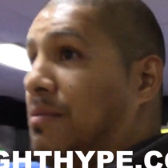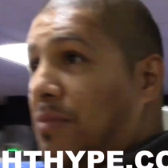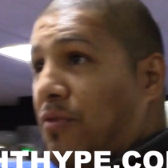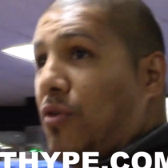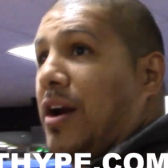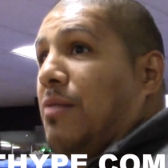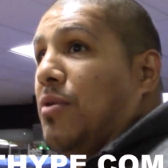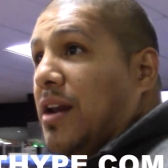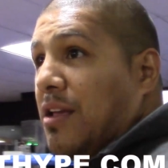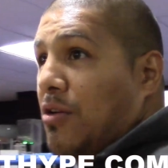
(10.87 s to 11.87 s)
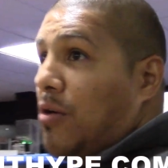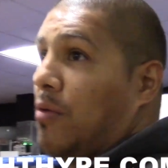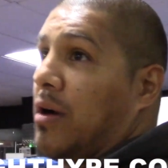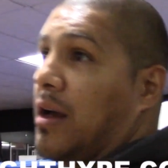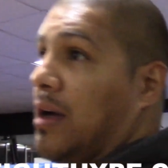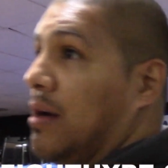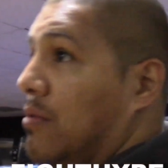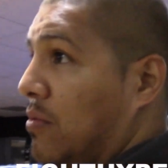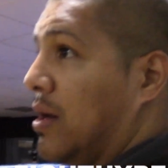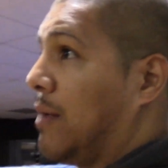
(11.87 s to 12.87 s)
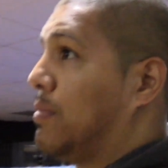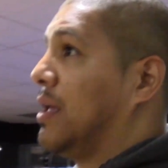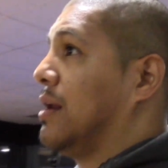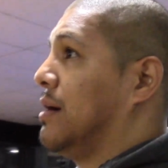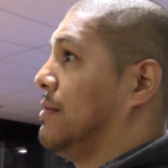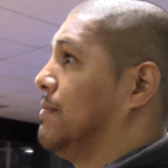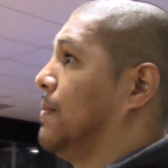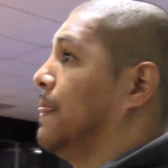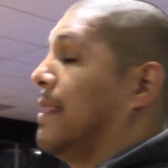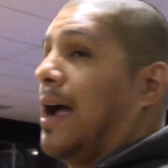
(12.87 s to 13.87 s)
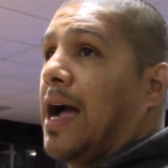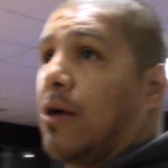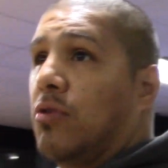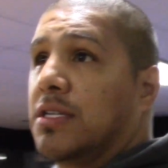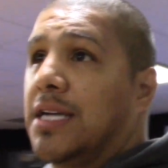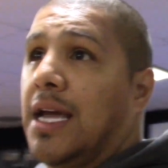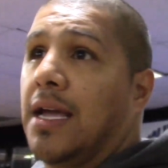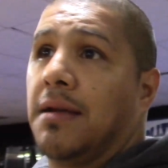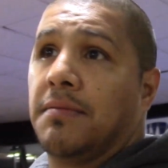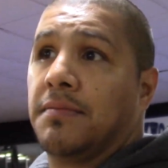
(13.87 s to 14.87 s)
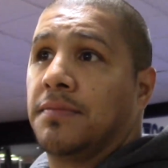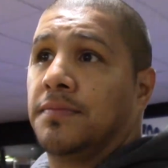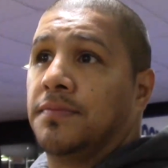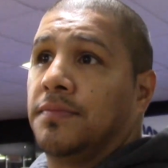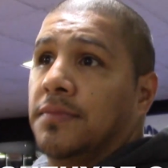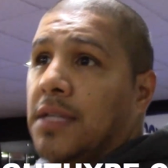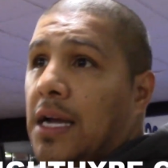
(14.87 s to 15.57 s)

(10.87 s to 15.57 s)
before anybody. You know, when uh, when I beat um, Ike Quartey, yeah.